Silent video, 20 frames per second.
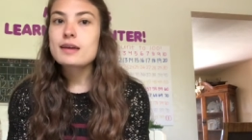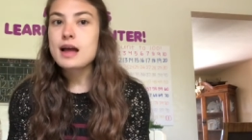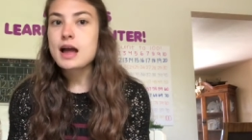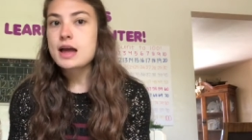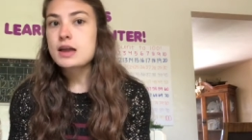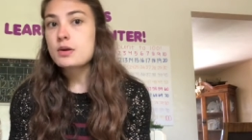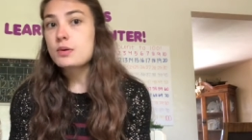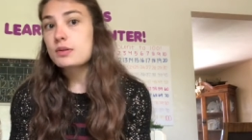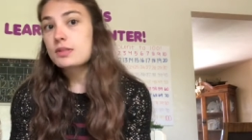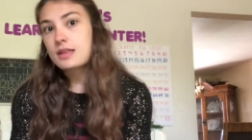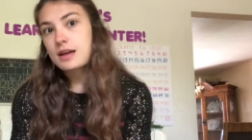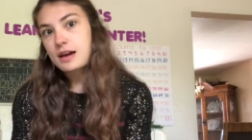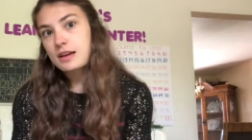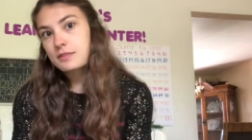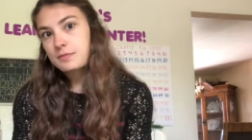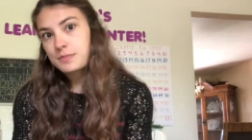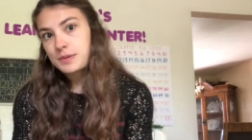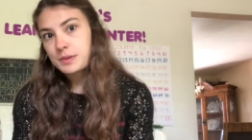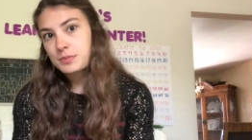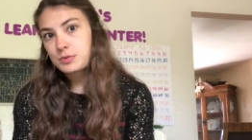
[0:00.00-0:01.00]
I know a lot
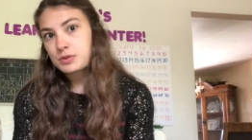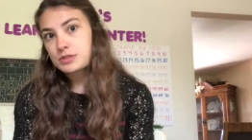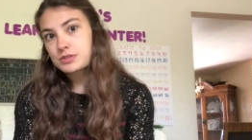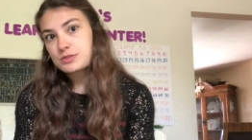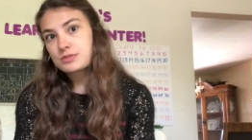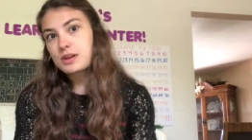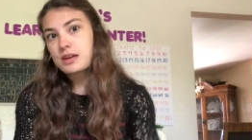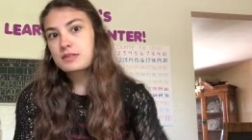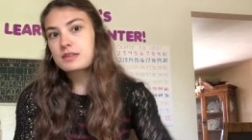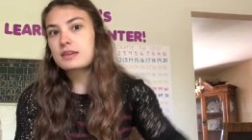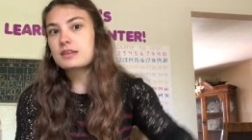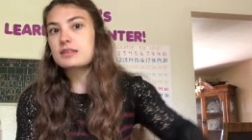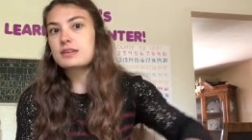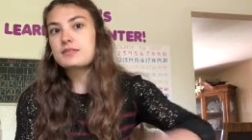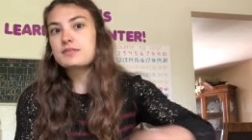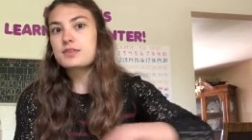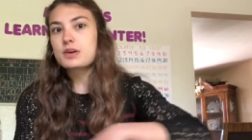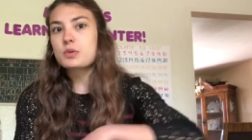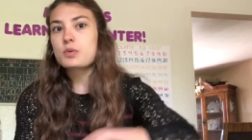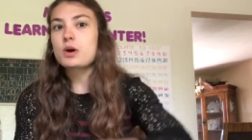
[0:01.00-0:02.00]
of people do that. They
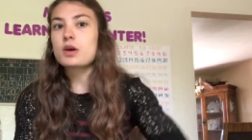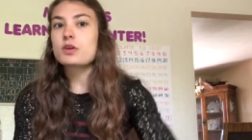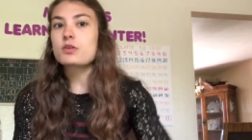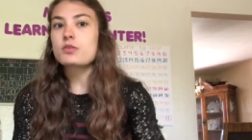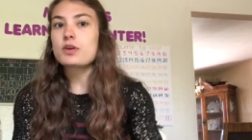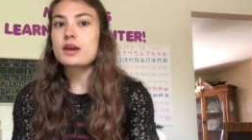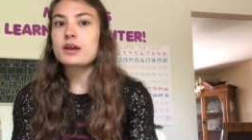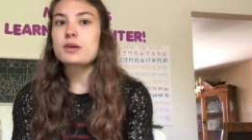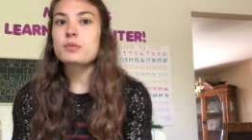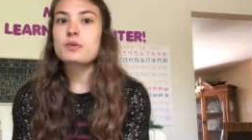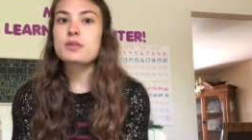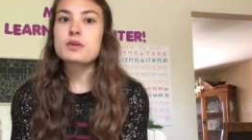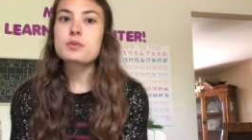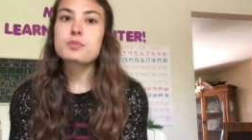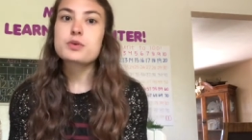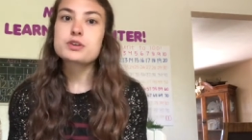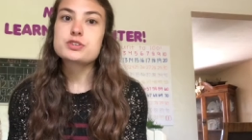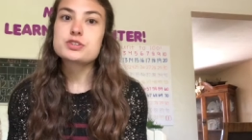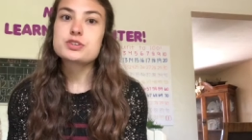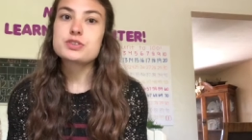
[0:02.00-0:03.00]
leave their water running when they're
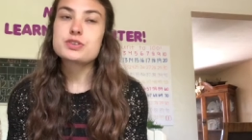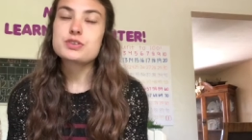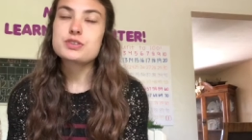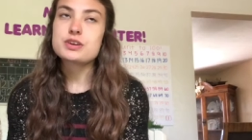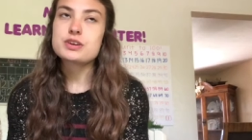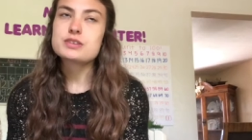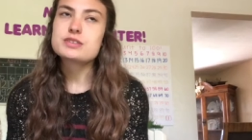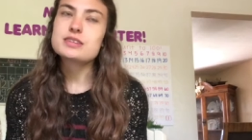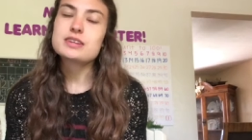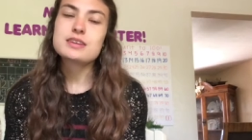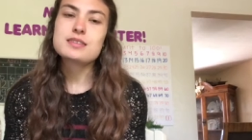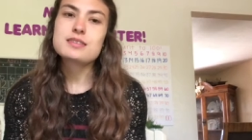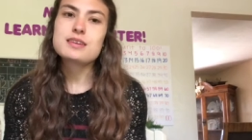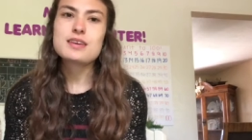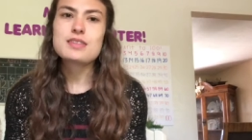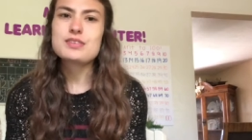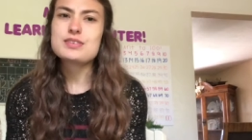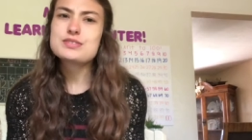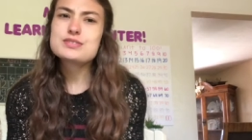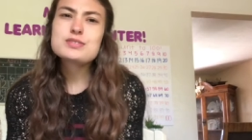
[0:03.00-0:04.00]
brushing their teeth,
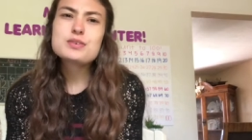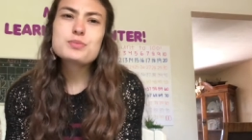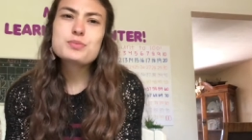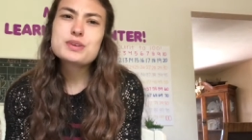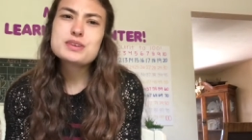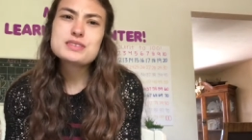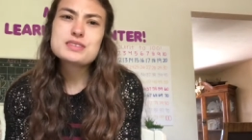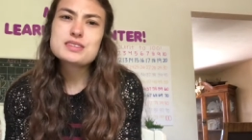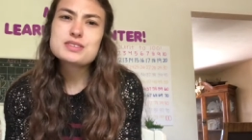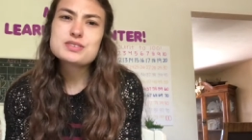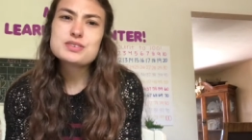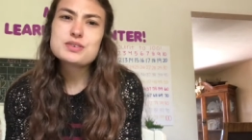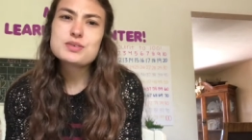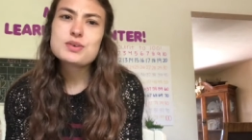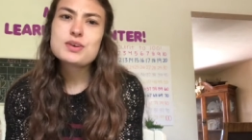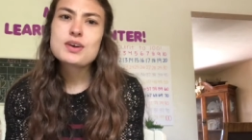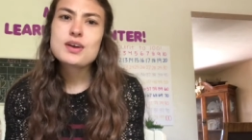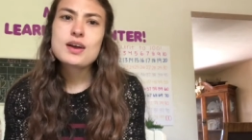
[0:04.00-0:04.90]
and there's no reason to.